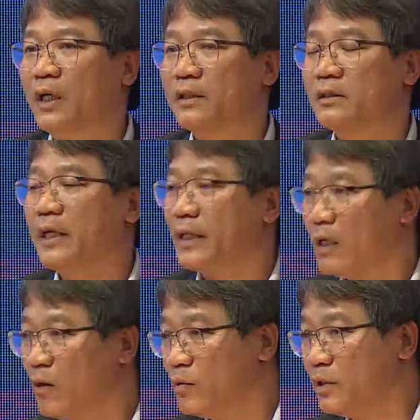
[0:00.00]

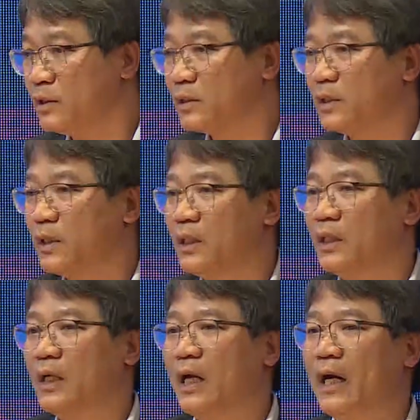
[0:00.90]
stakeholders
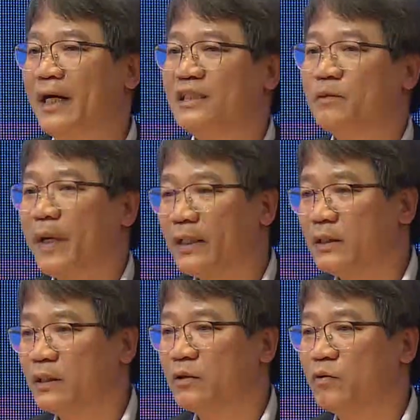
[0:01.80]
are
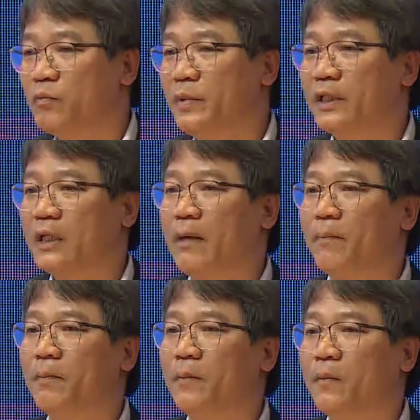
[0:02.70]
expected to become
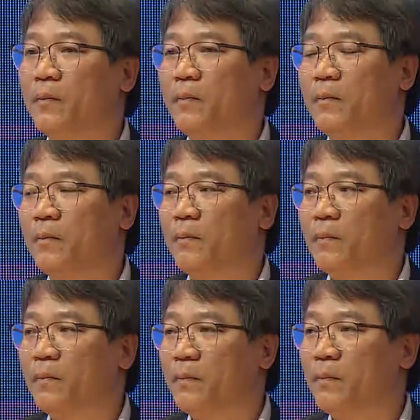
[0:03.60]

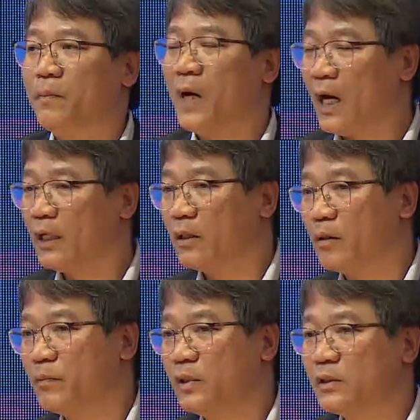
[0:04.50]
part of
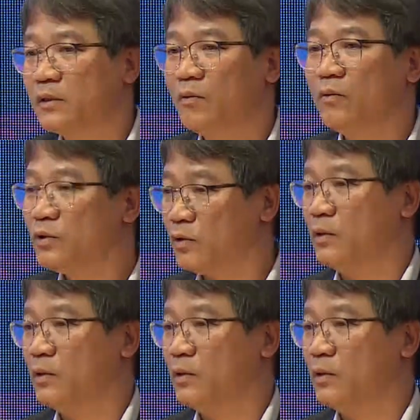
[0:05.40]
the solution